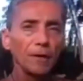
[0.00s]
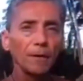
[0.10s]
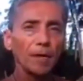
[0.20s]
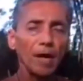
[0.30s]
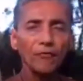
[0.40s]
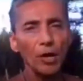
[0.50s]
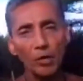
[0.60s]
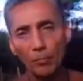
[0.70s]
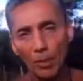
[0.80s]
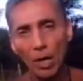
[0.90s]
Okay, I felt
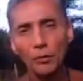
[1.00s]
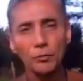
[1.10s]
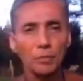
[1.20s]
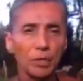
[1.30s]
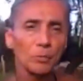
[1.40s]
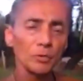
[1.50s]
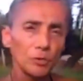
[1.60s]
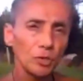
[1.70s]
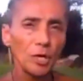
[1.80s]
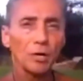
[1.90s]
compelled to be able to
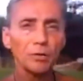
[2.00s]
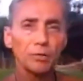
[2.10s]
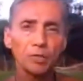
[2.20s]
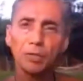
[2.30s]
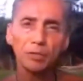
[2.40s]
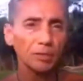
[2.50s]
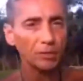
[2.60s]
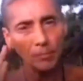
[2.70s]
share just some